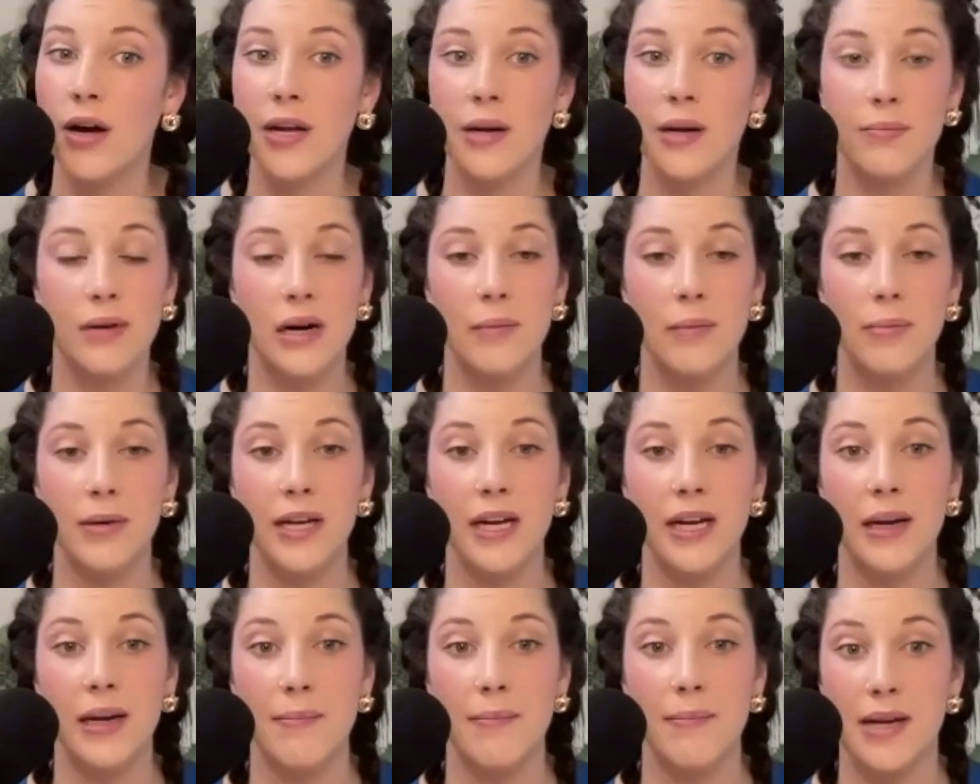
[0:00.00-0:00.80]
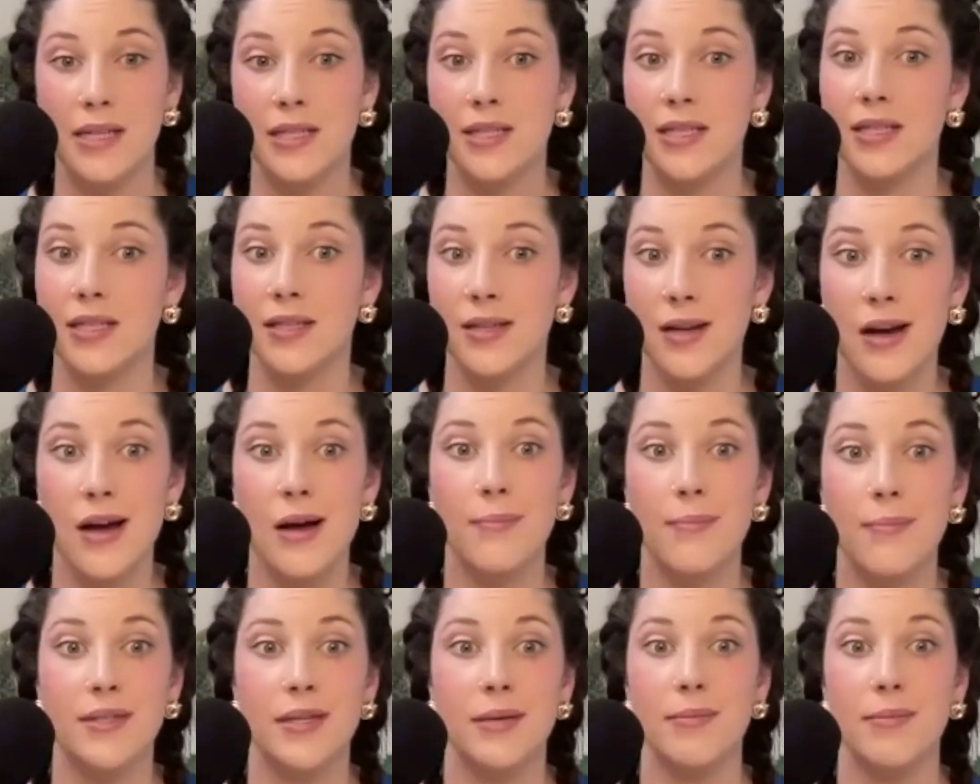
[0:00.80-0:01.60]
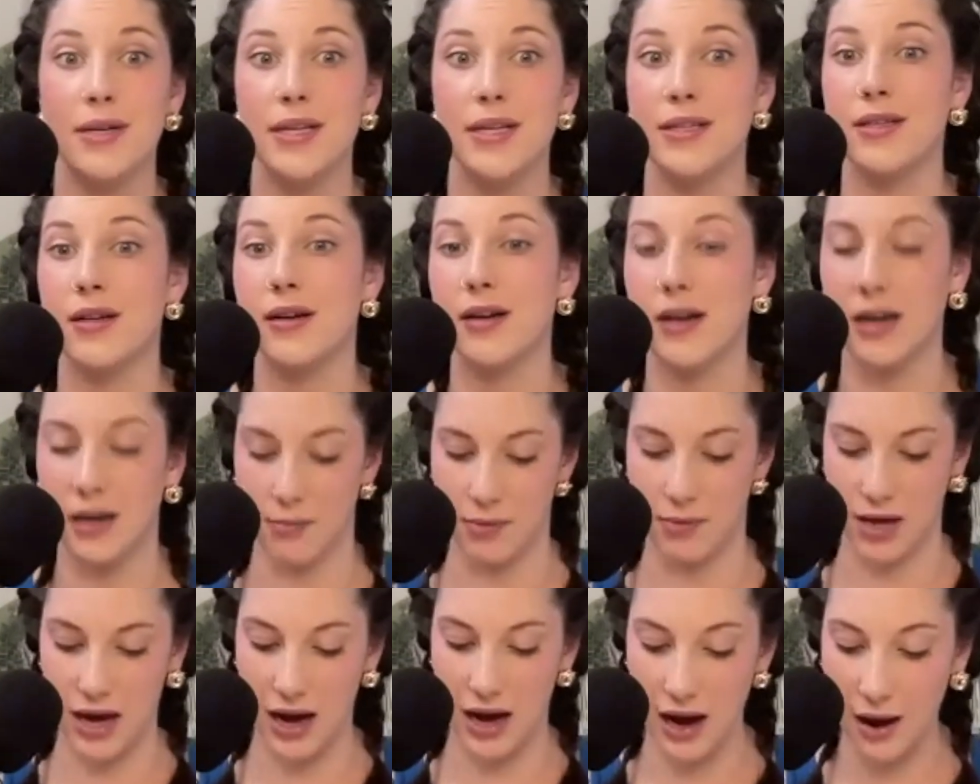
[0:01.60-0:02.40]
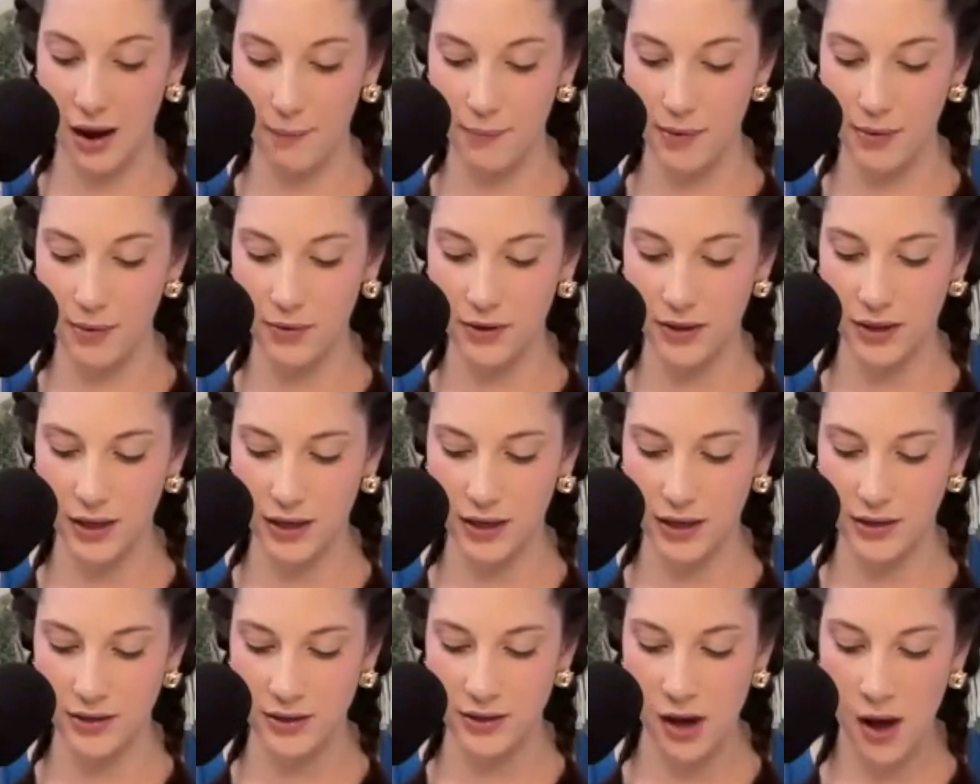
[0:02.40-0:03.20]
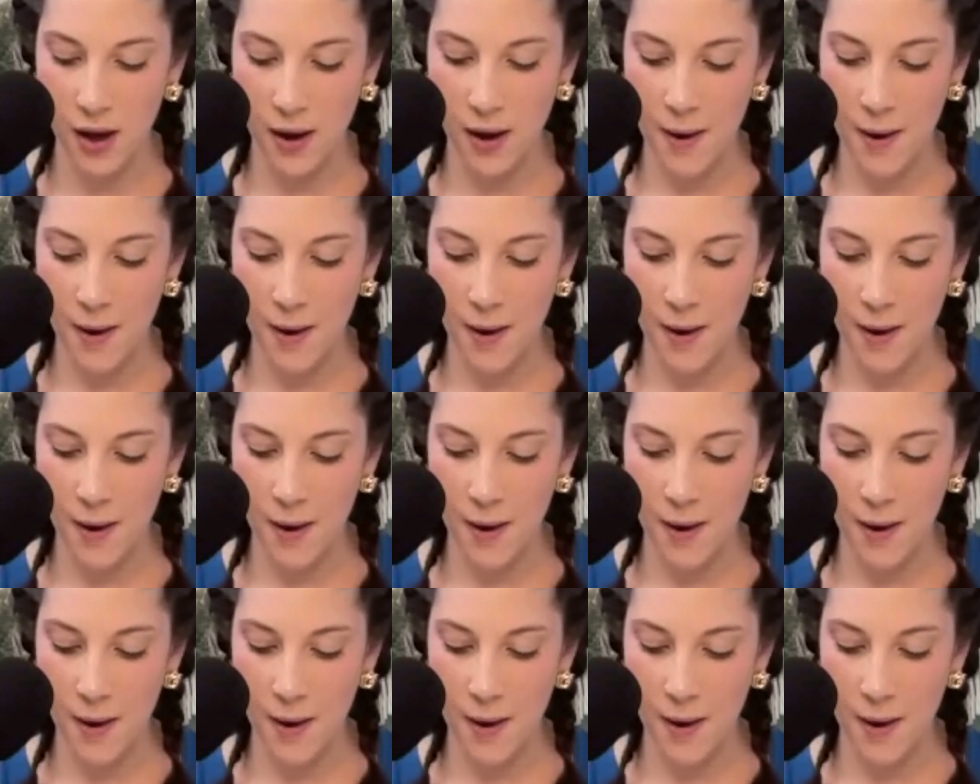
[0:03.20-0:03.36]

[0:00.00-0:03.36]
you're probably going to mess this up, somebody's not going to be happy with this.